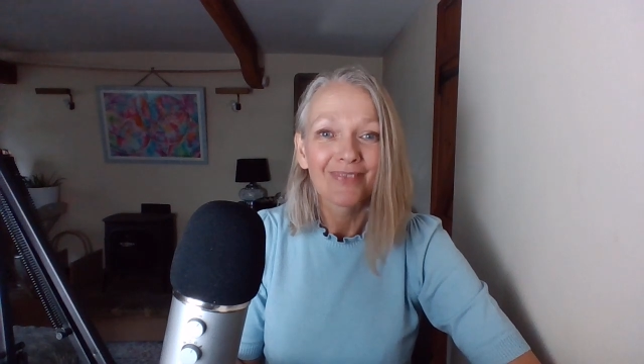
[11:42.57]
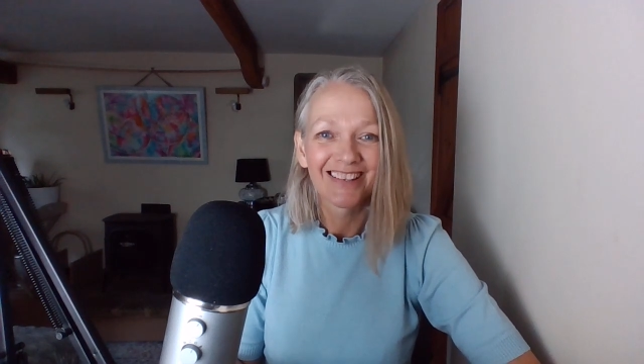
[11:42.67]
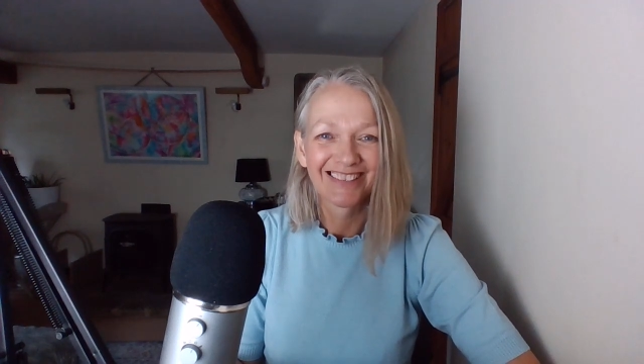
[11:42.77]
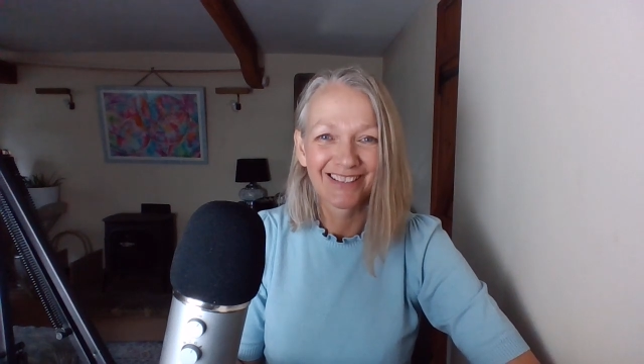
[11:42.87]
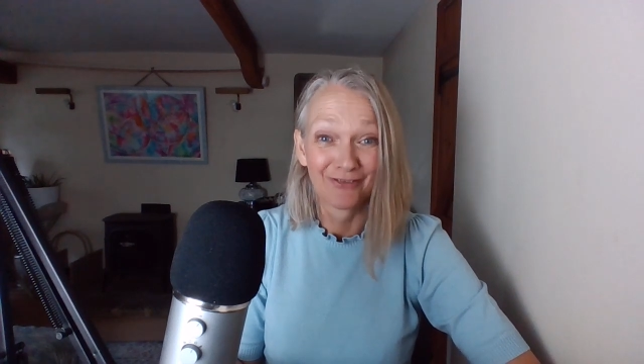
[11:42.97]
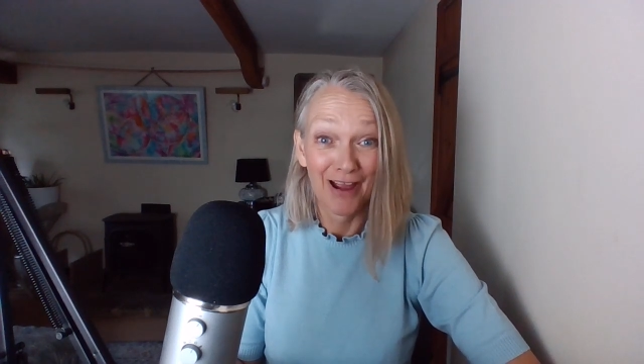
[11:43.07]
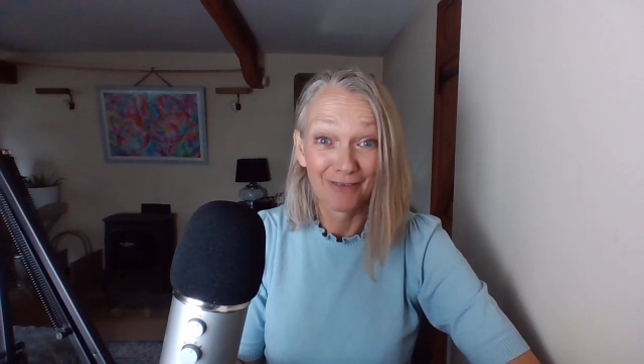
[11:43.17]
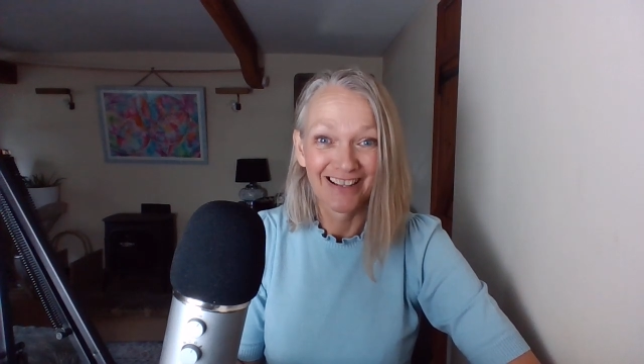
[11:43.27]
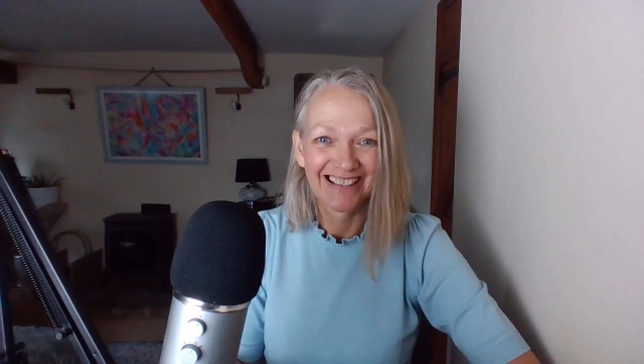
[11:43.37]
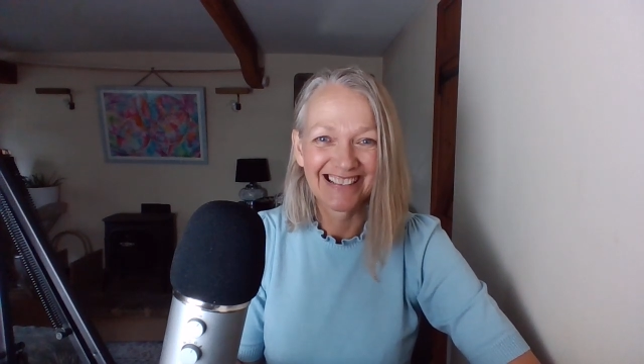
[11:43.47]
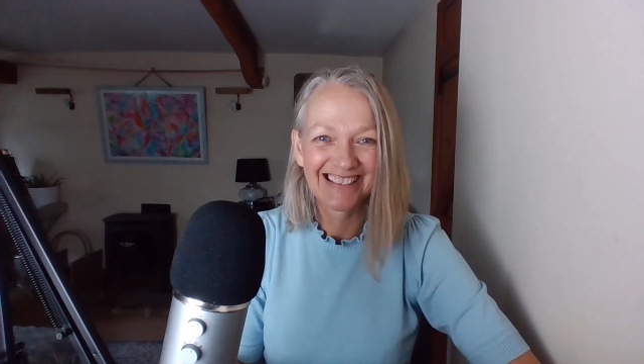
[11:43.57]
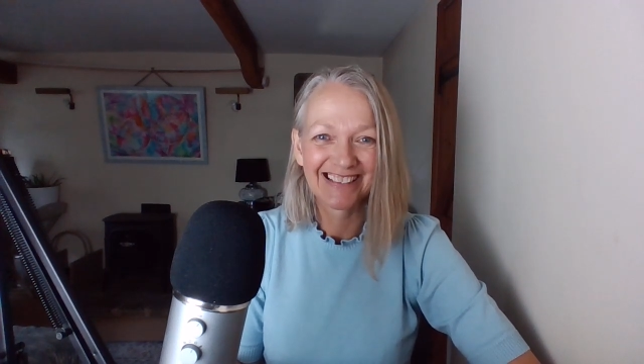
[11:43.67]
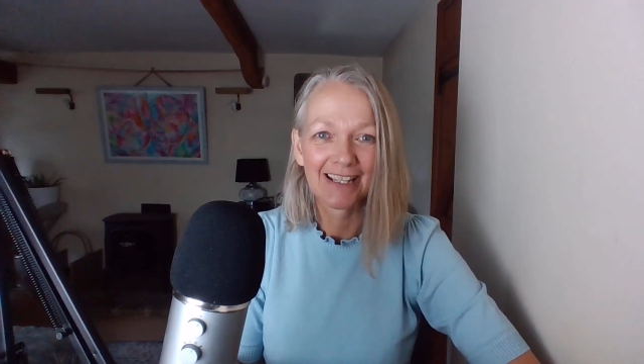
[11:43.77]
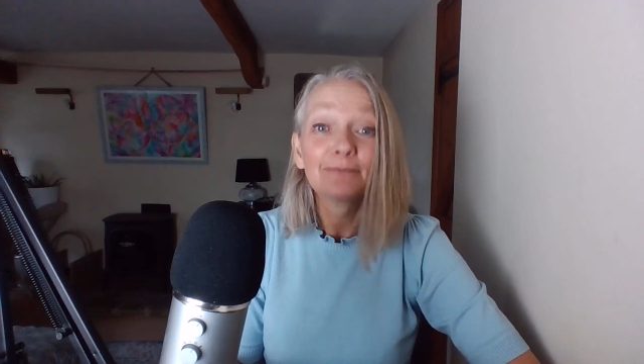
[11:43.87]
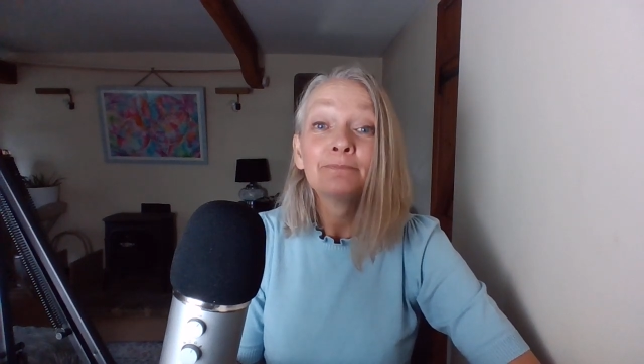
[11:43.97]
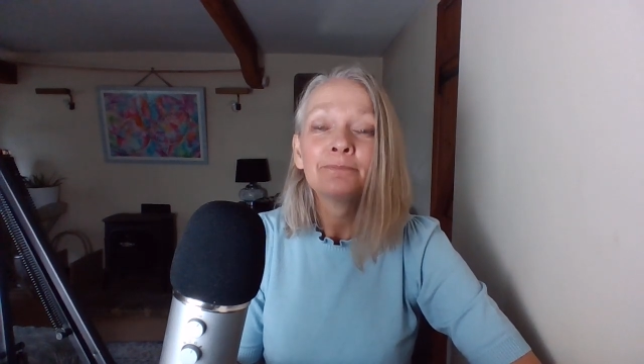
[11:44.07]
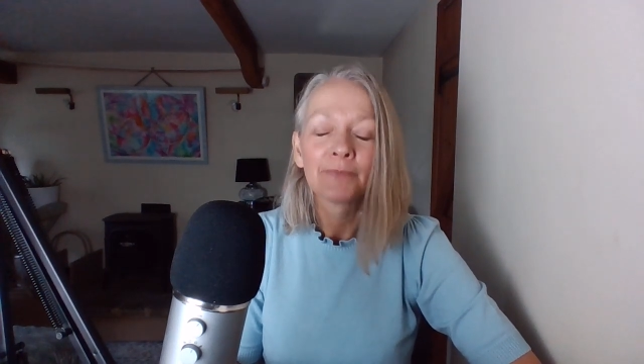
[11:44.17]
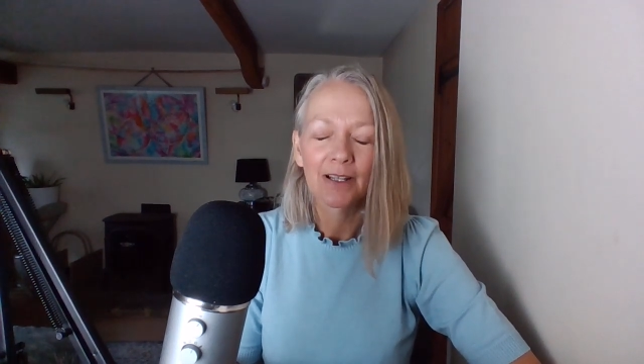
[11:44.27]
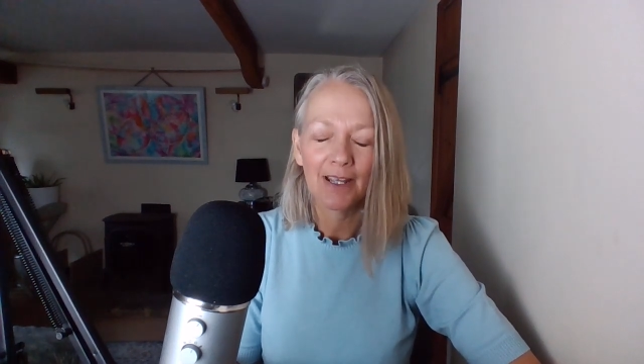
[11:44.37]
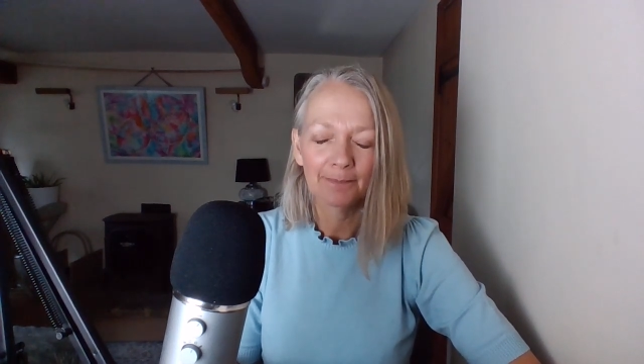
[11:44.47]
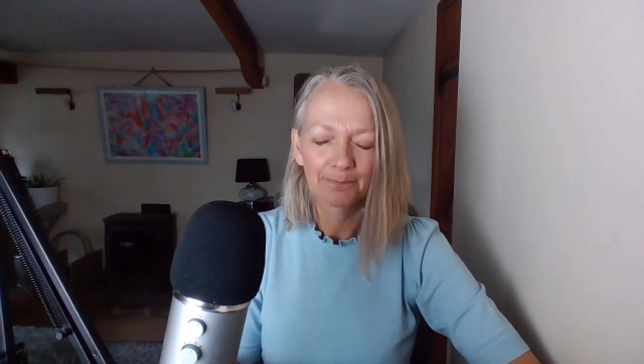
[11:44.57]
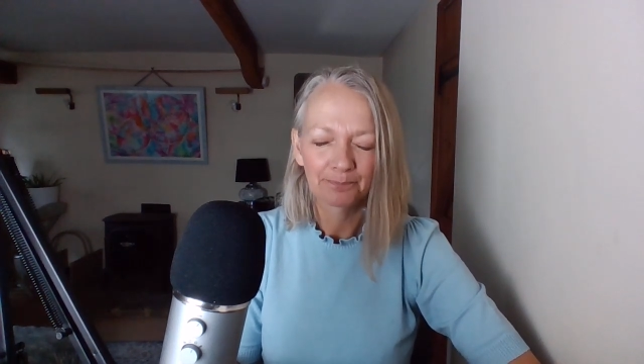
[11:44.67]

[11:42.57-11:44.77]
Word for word: It felt like it, didn't it? Okay.